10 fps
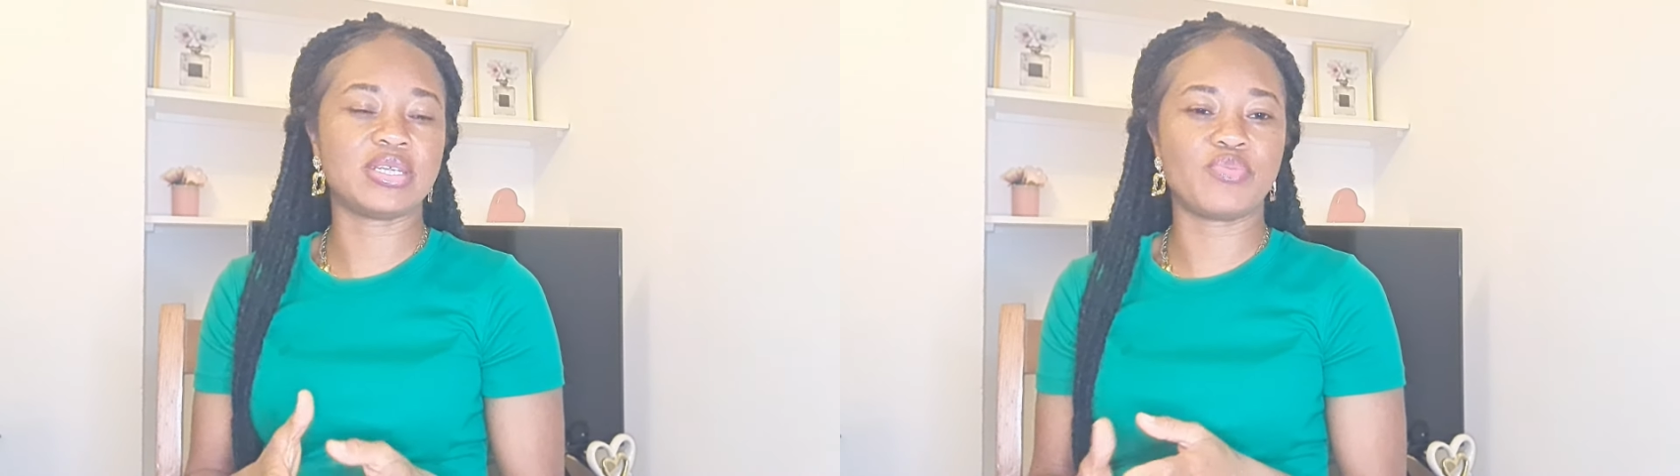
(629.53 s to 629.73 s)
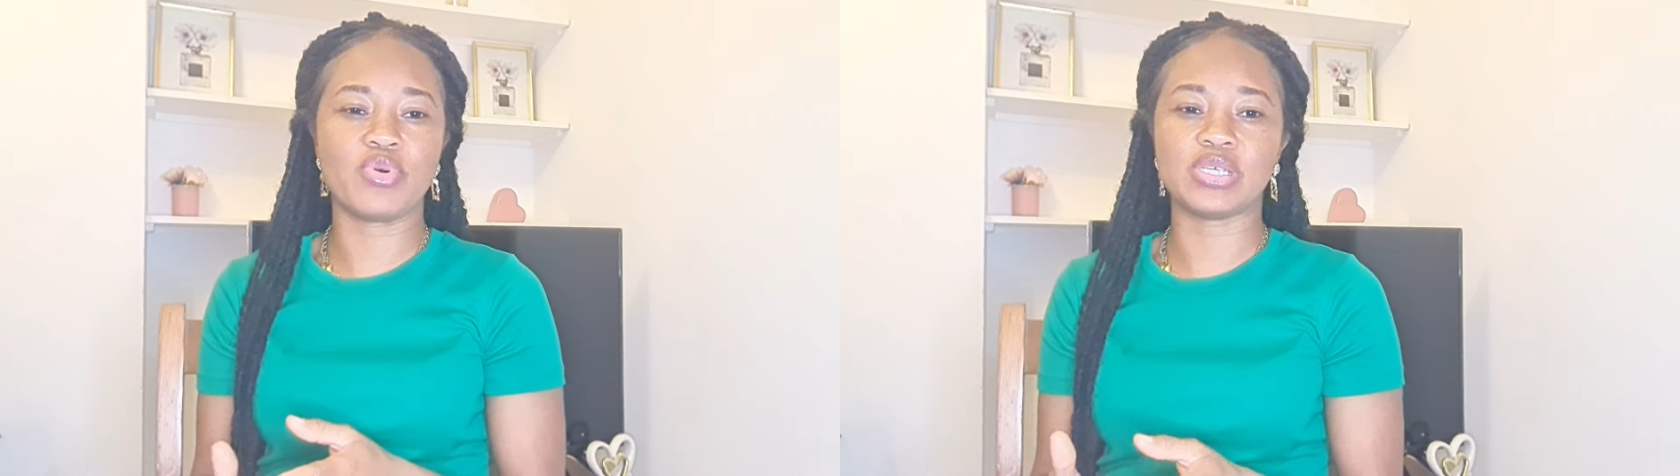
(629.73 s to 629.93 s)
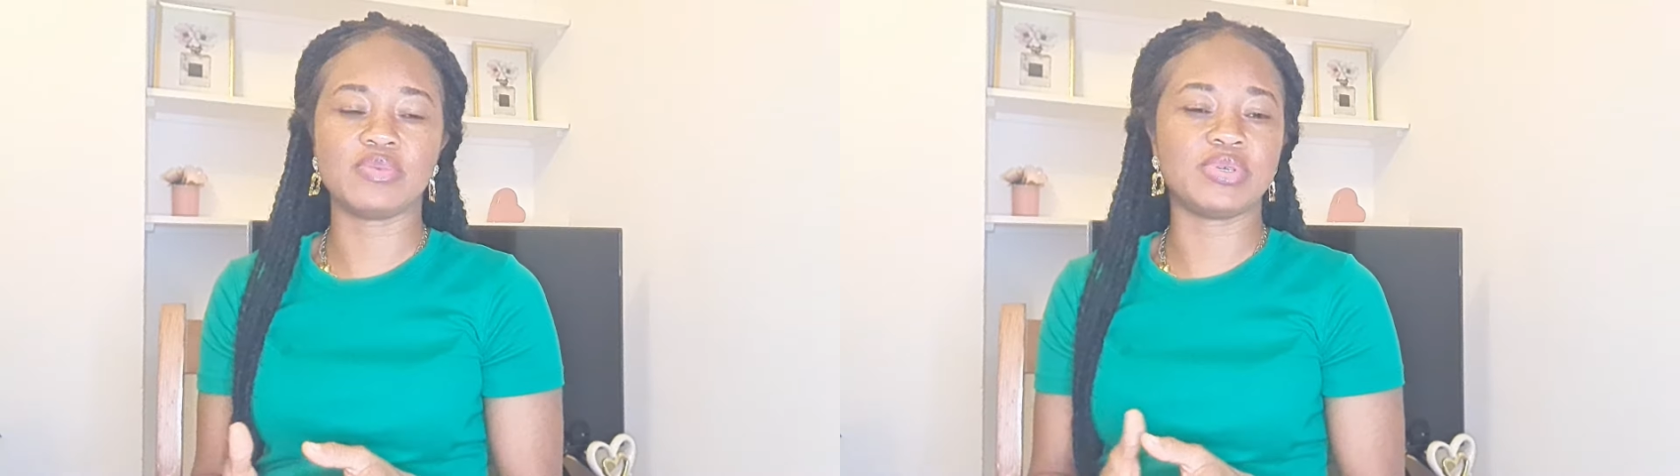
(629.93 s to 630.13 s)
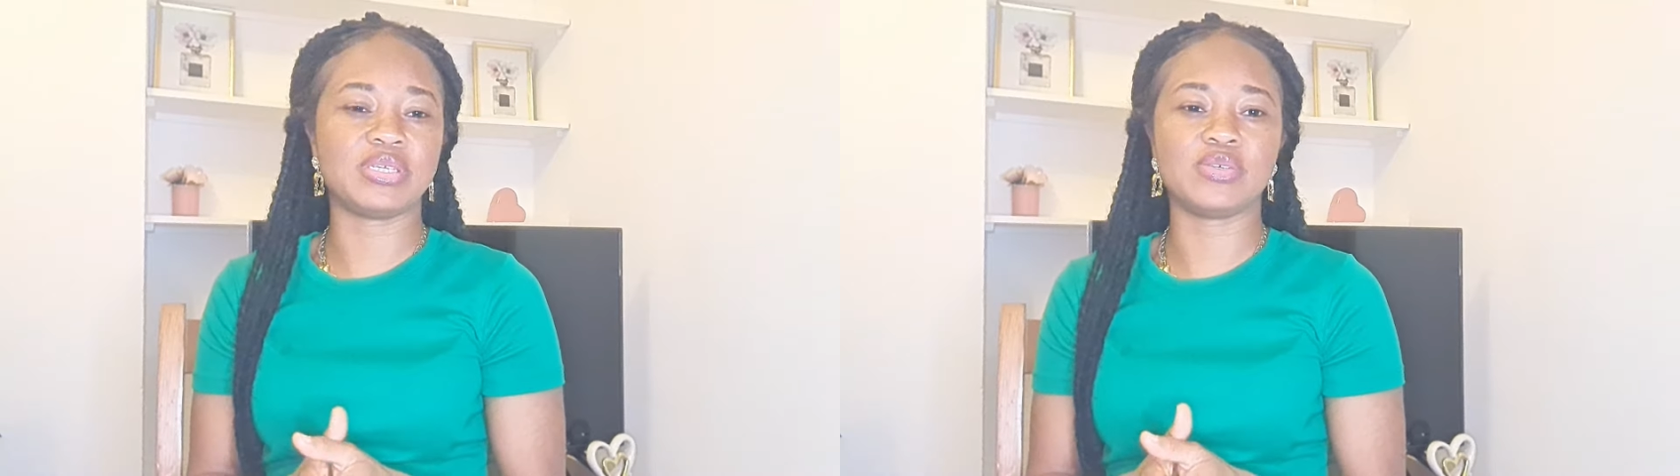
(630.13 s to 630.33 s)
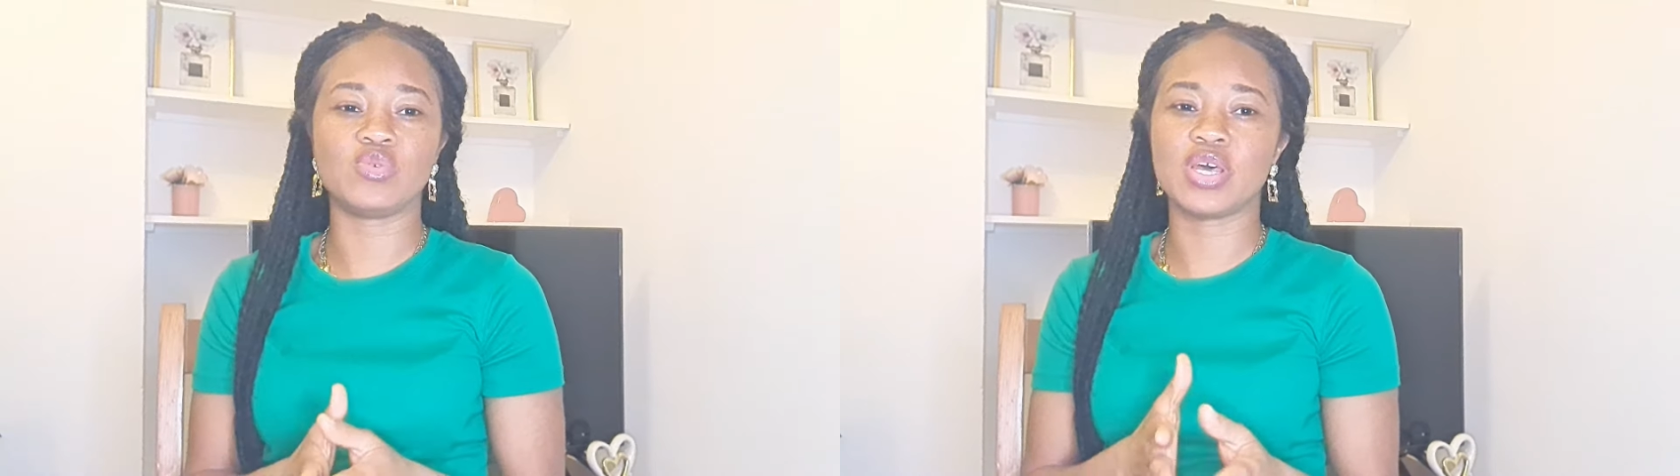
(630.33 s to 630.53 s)
the
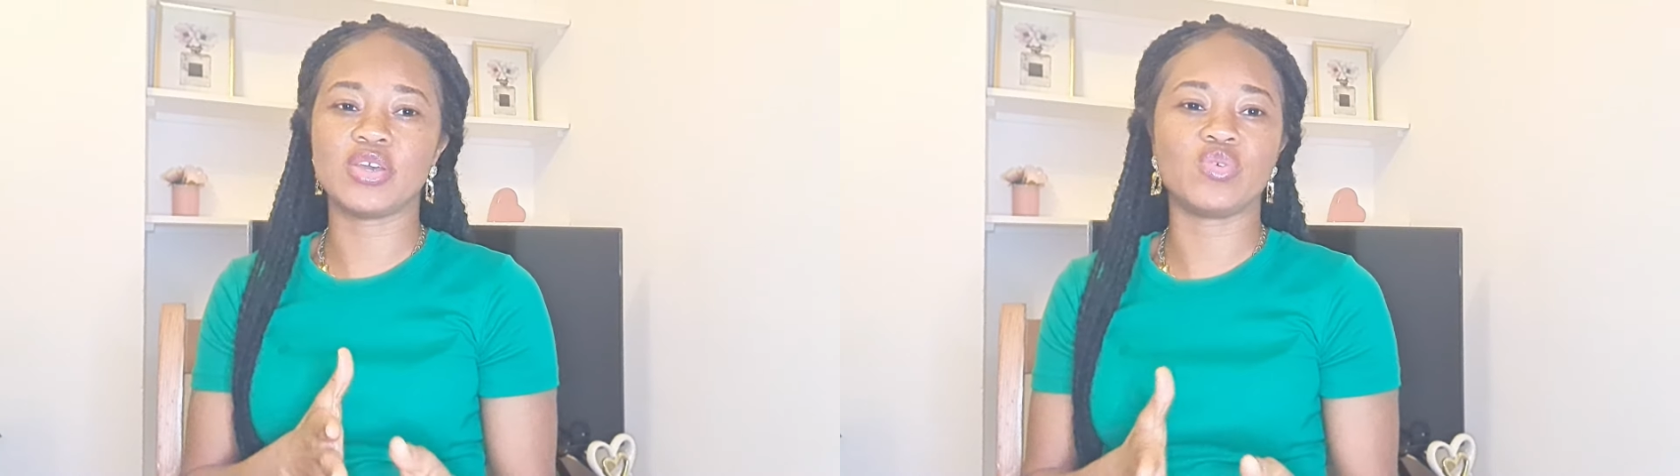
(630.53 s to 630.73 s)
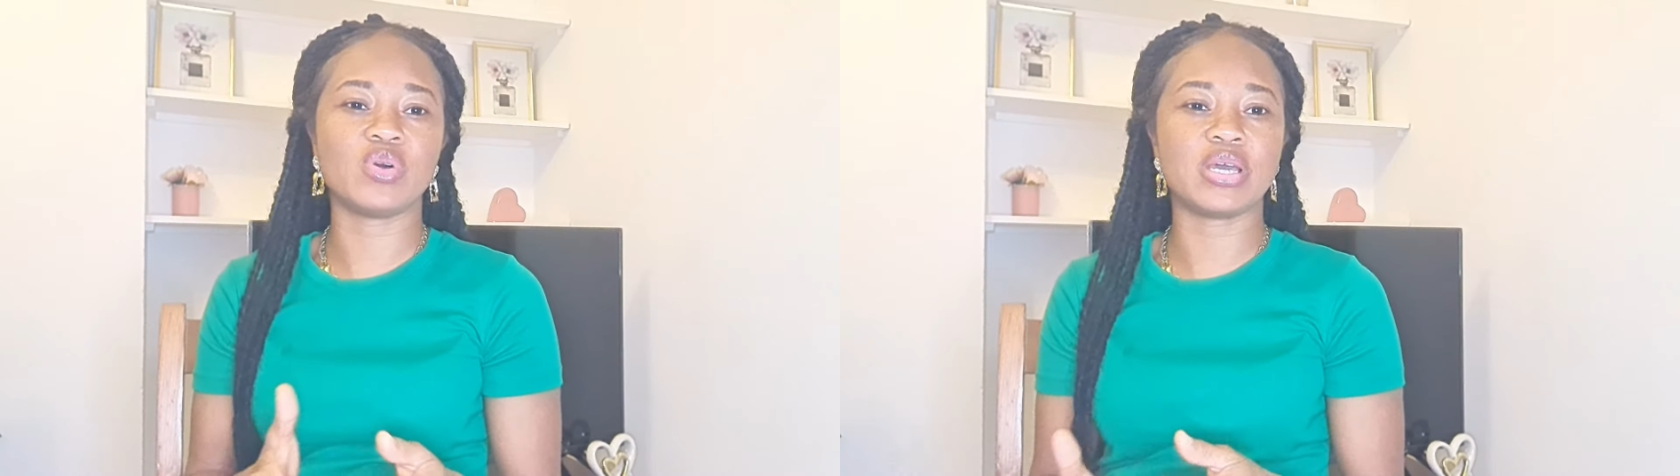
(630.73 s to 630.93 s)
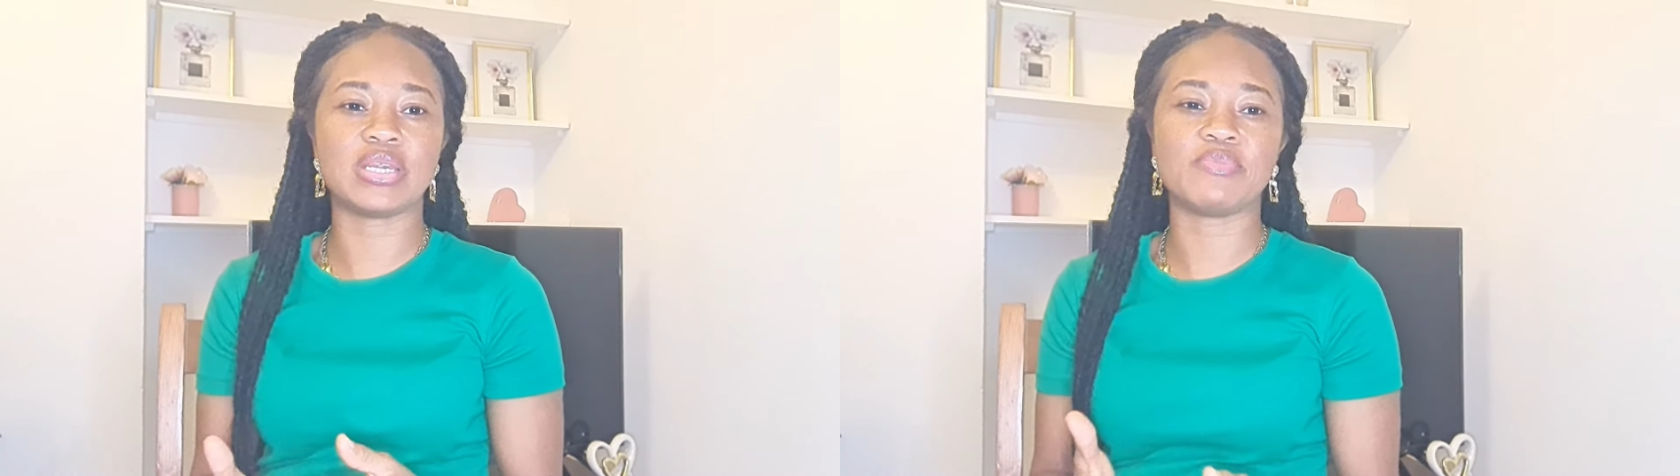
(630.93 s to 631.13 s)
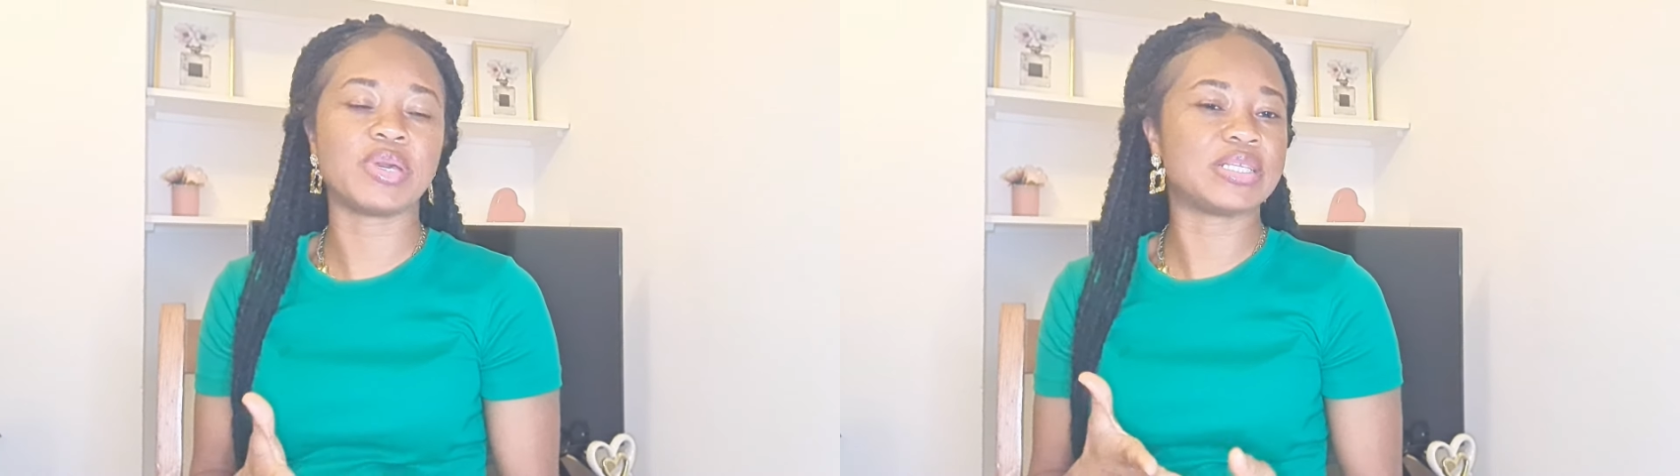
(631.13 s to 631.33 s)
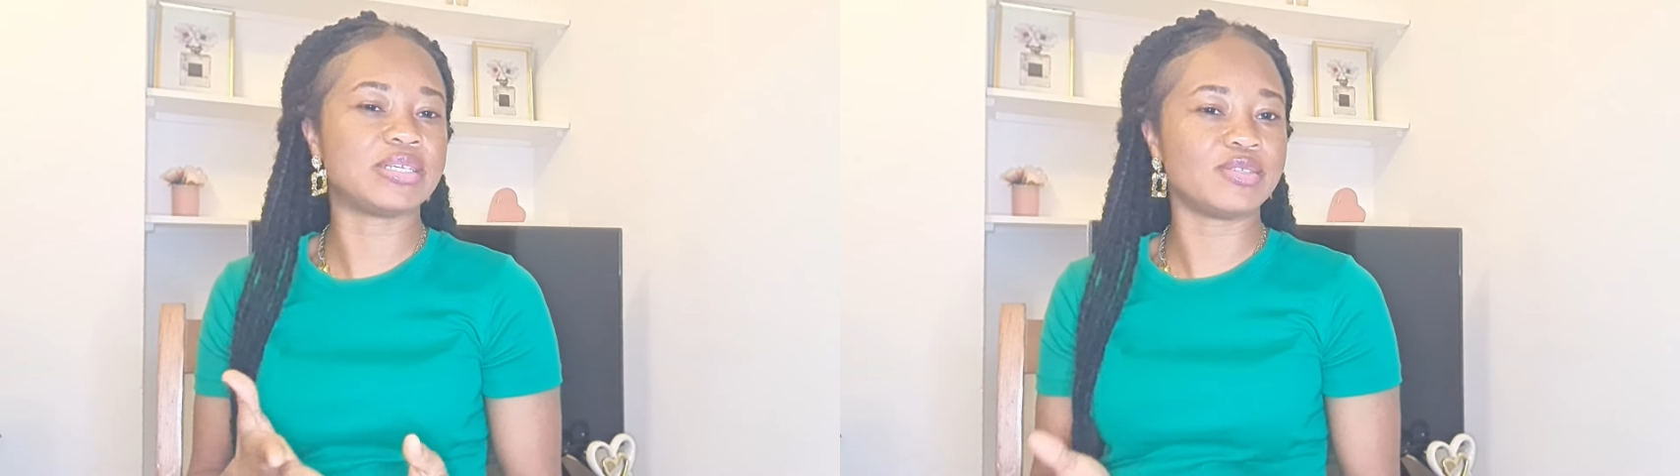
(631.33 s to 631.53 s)
proximity so that you don't end up
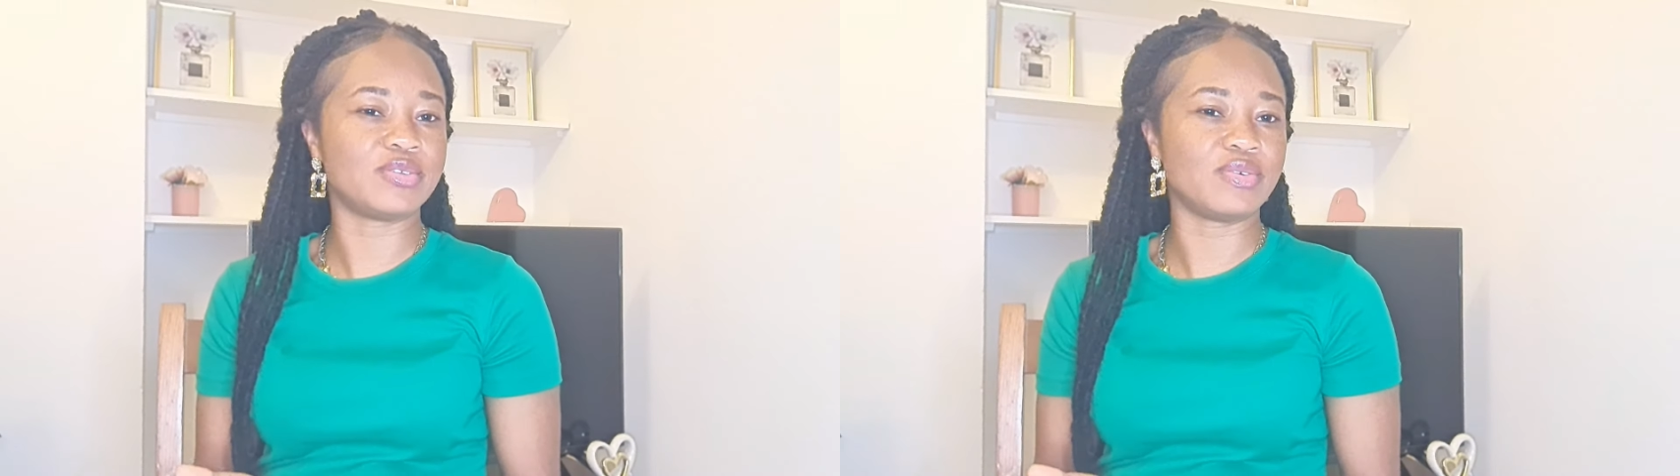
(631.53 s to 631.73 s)
getting